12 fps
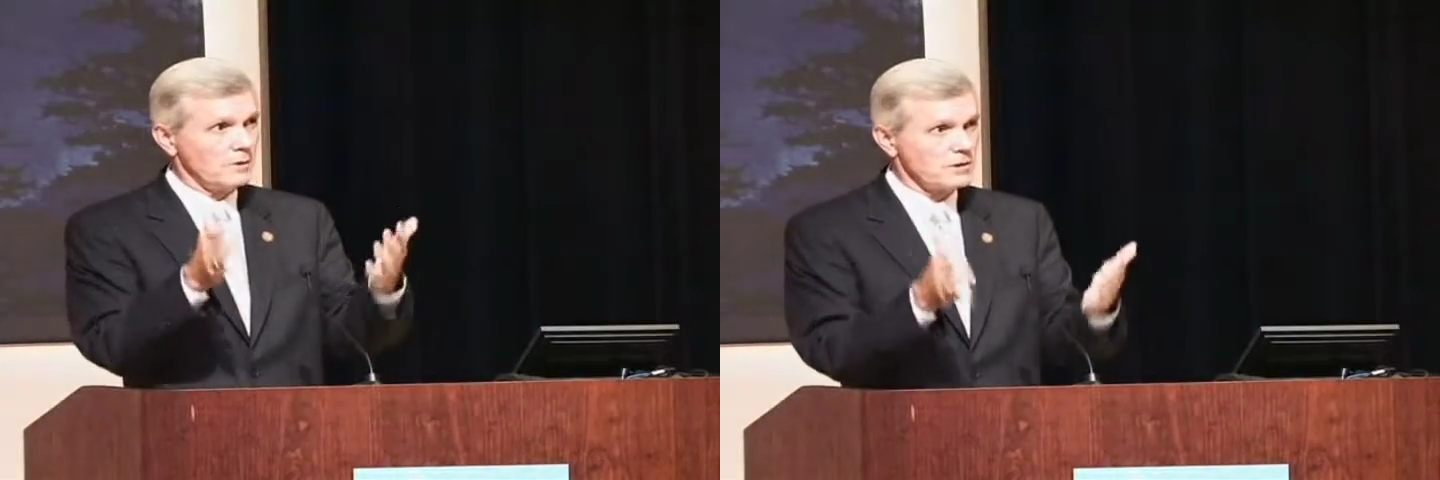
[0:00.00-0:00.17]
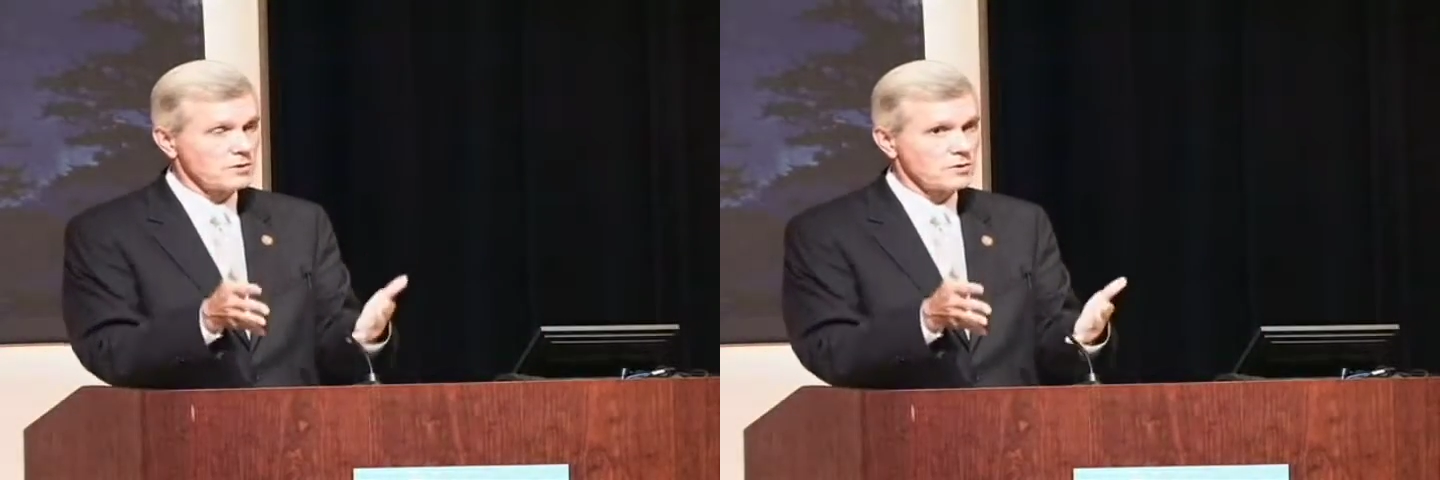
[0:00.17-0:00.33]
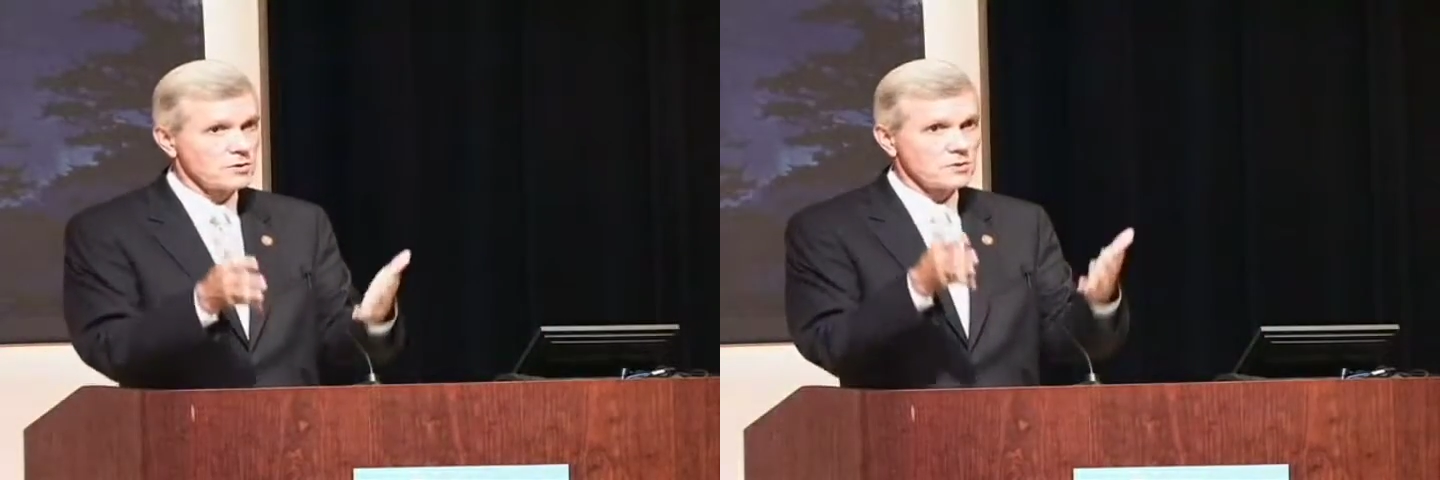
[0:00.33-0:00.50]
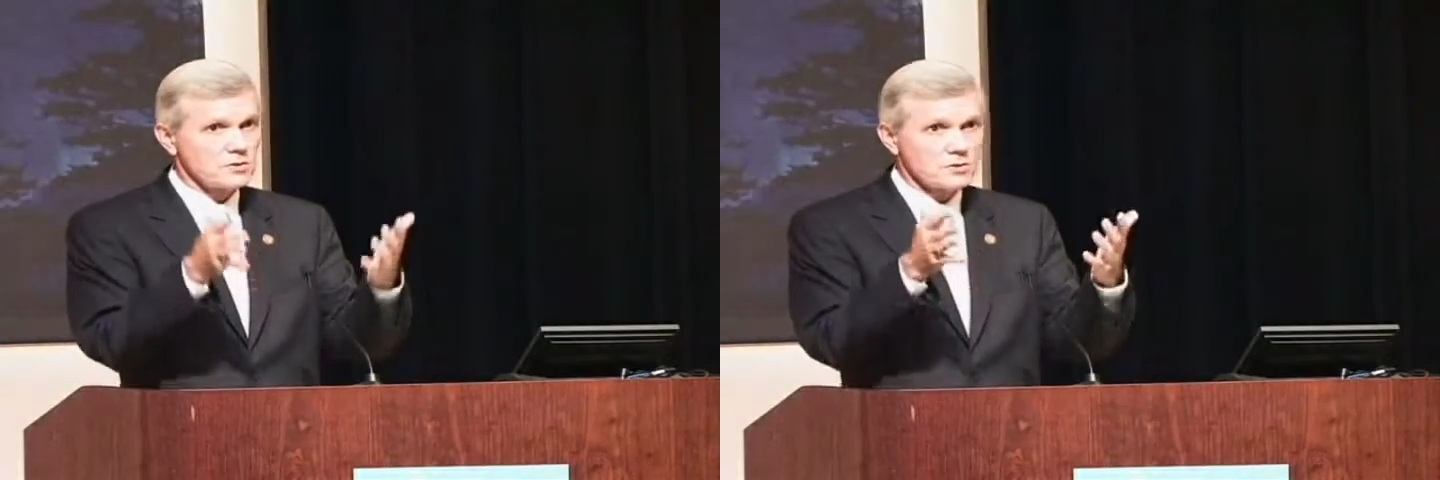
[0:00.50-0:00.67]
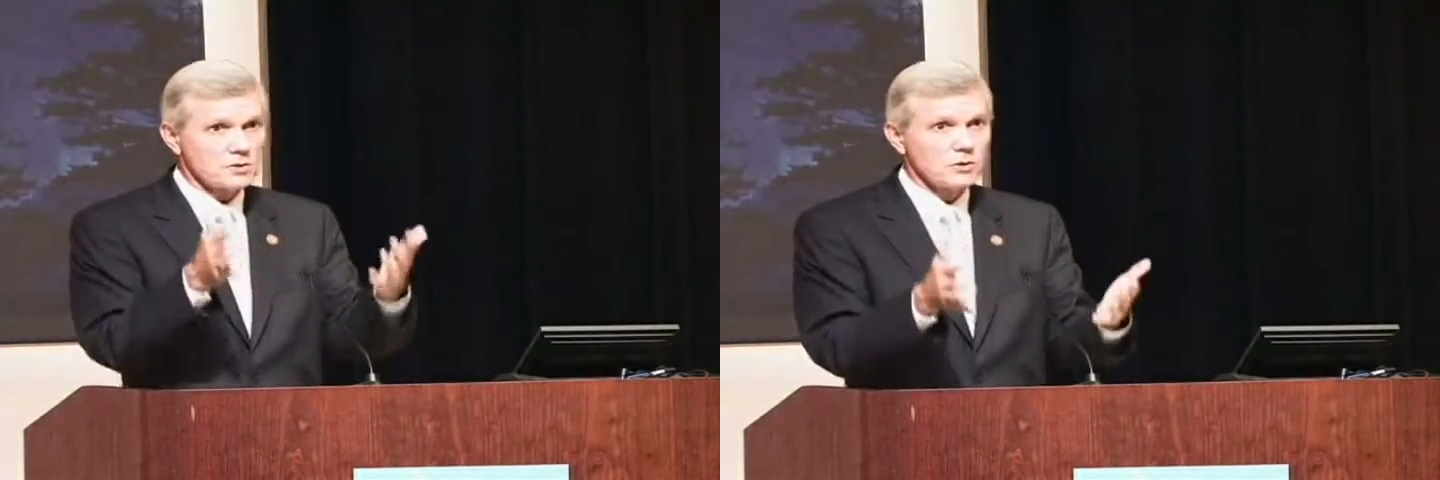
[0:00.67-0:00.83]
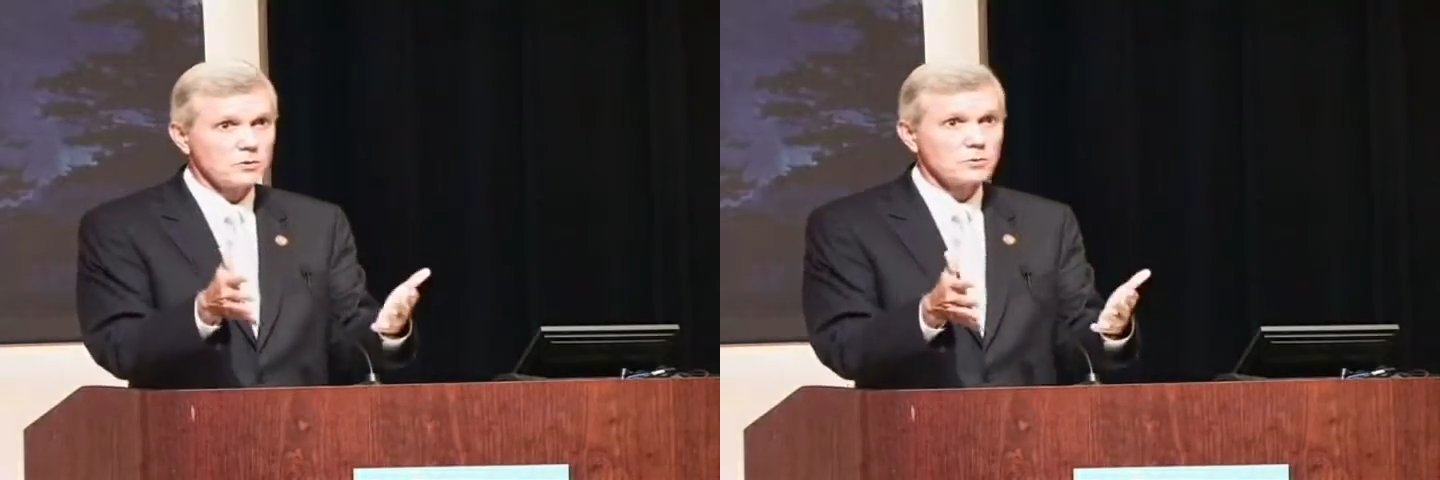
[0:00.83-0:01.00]
Businesses and
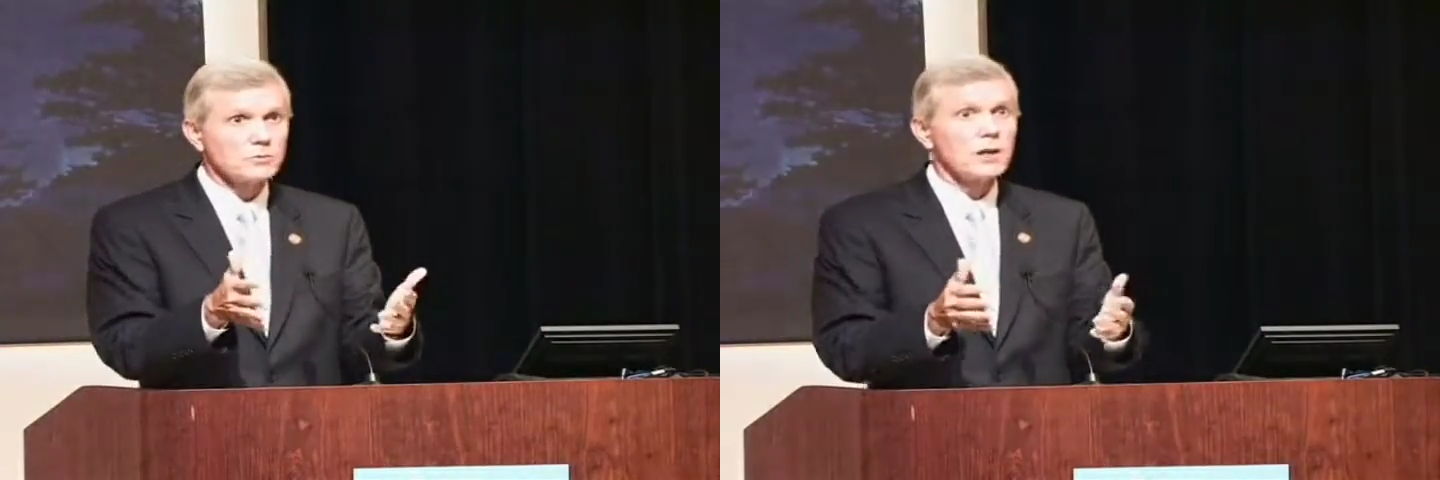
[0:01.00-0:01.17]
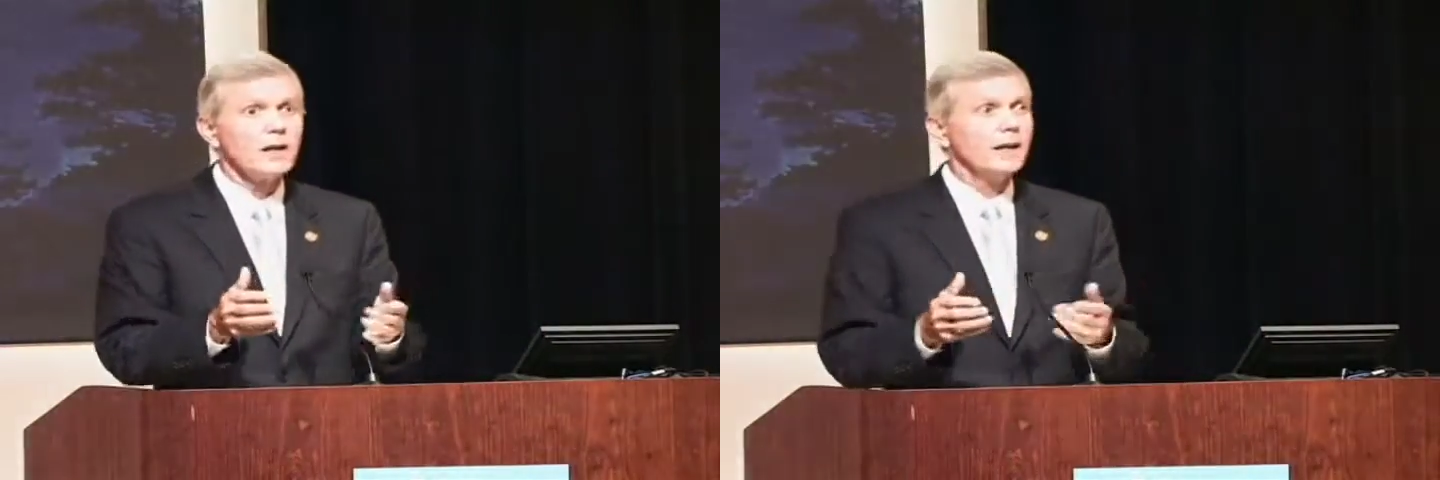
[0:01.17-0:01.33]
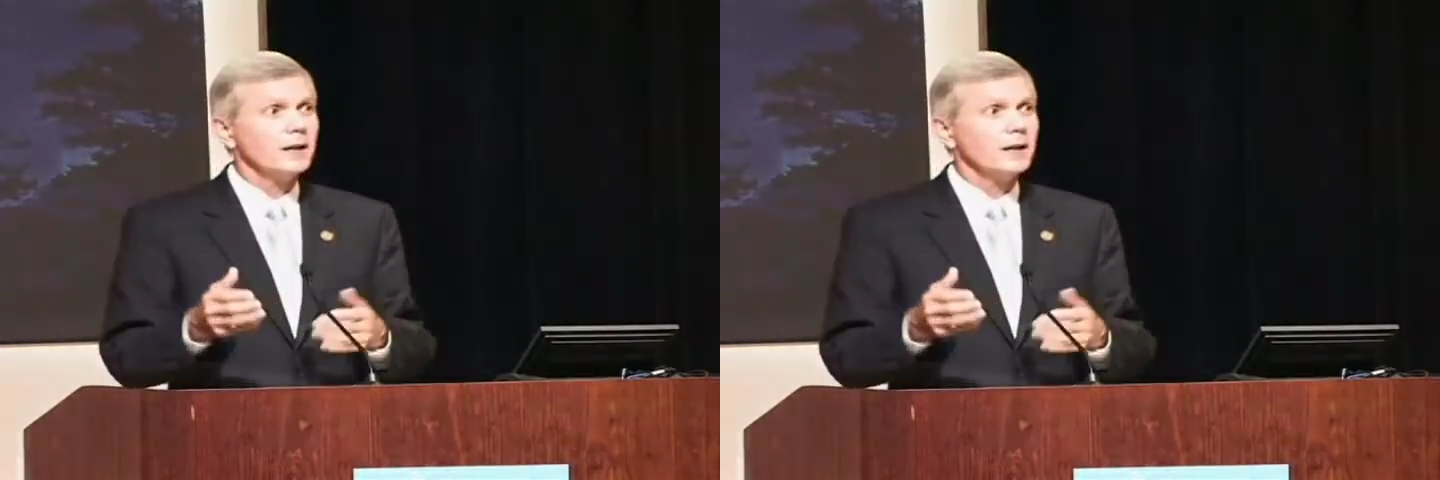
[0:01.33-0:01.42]
Schools,